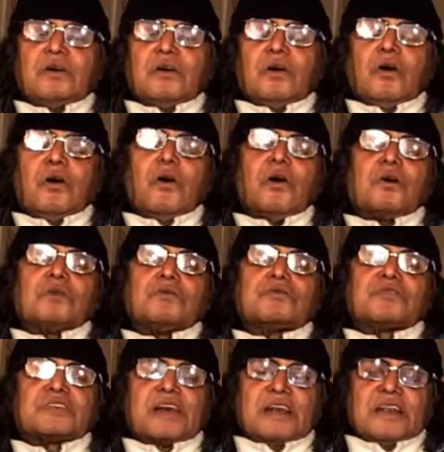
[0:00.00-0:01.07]
or
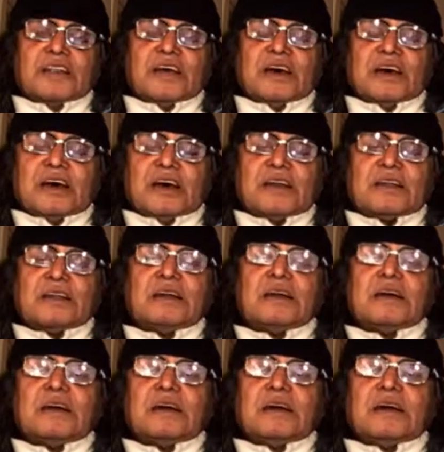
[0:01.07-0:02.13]
stand there
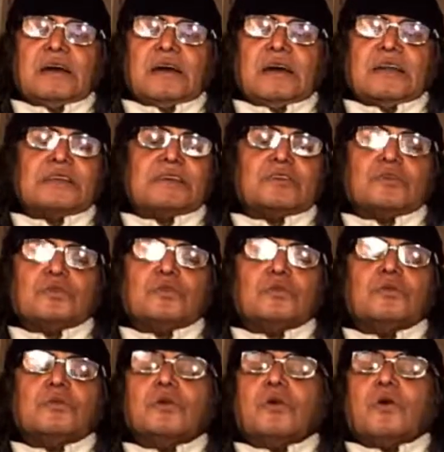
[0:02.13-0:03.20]
and they
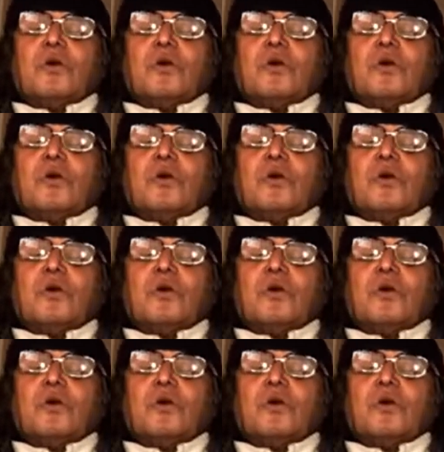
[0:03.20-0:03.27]
do